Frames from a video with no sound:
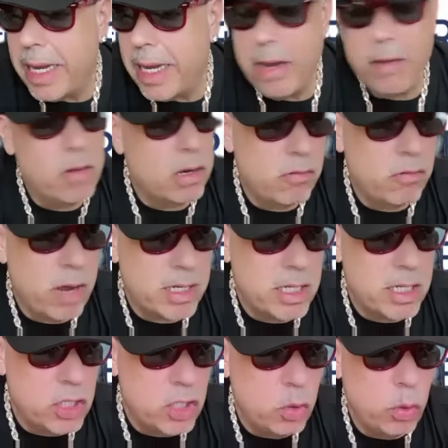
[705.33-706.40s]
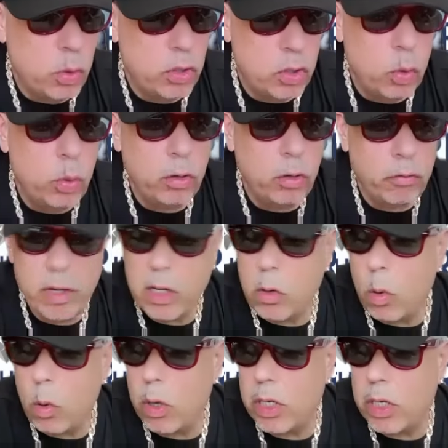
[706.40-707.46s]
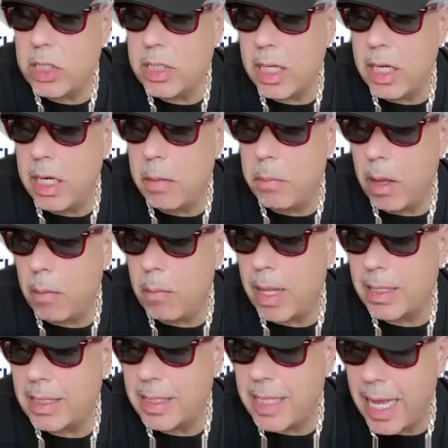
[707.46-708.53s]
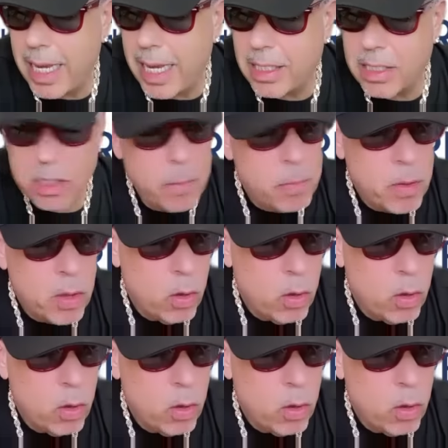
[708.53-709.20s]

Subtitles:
He regresses to a 2 3/4 in the Belmont Stakes,